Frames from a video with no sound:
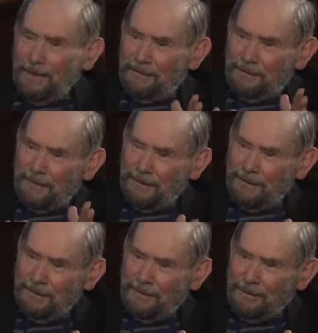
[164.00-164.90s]
And the
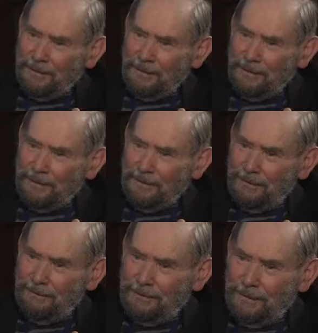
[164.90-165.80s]
second thing
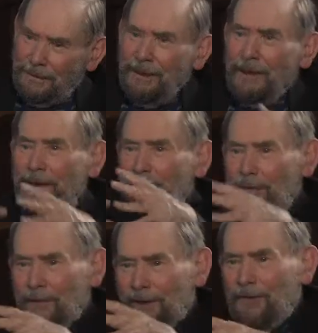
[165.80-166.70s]
is, how
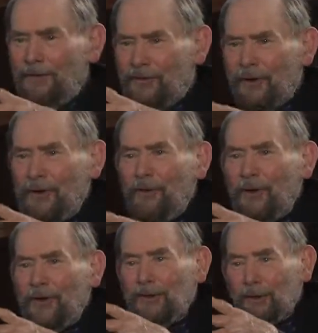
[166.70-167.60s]
do these
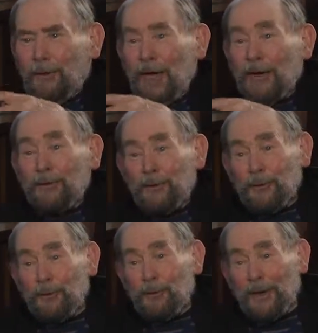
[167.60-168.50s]
generate the
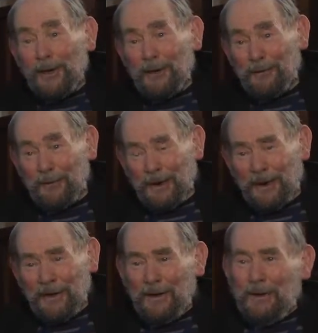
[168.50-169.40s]
actual
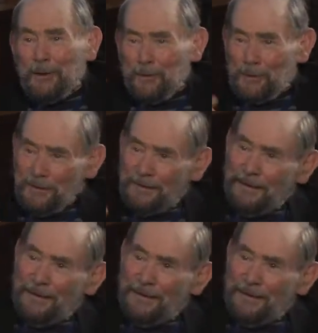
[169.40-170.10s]
behavior, which is